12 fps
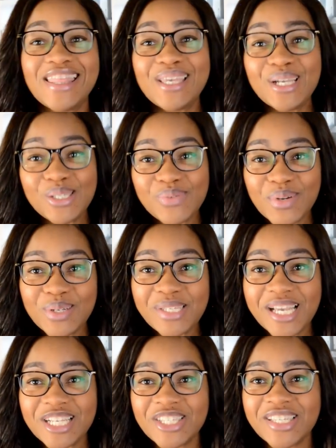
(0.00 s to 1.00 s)
This
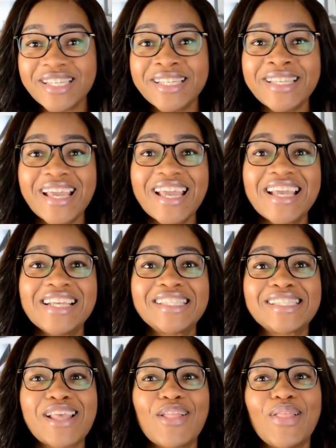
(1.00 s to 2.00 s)
rotation
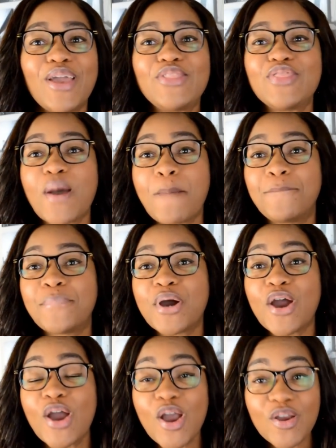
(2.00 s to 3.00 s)
is like the
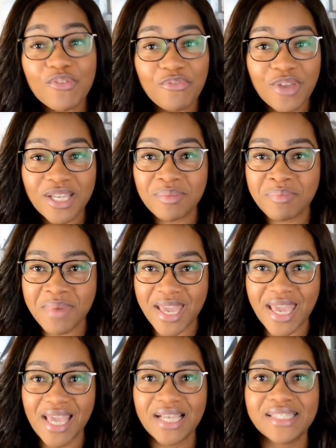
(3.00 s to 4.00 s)
perfect
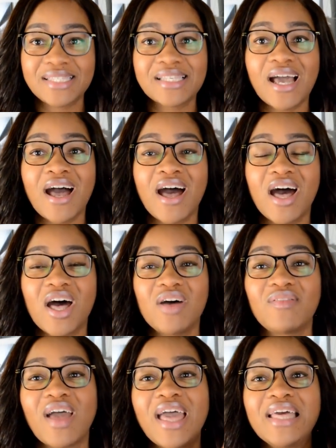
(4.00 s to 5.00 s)
mix
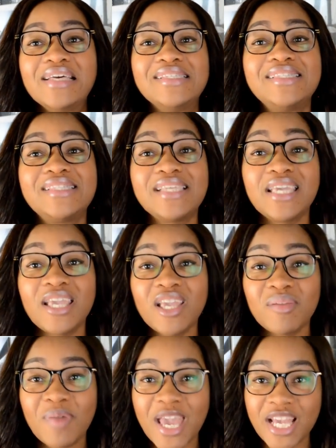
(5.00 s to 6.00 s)
of
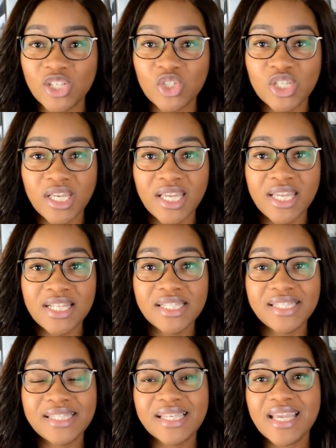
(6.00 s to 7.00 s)
seeing
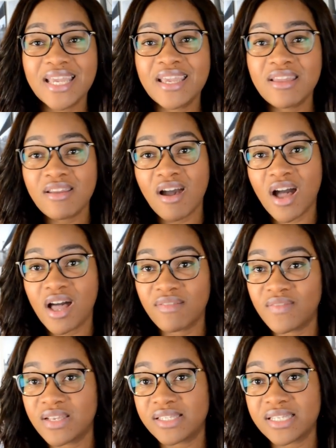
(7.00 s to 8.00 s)
patients in
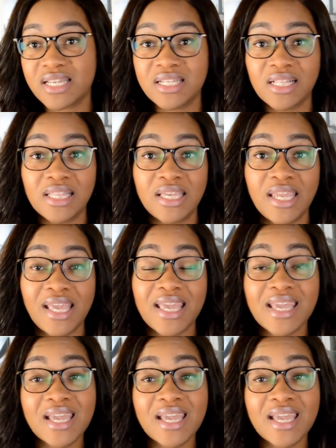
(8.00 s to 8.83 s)
office, in clinic,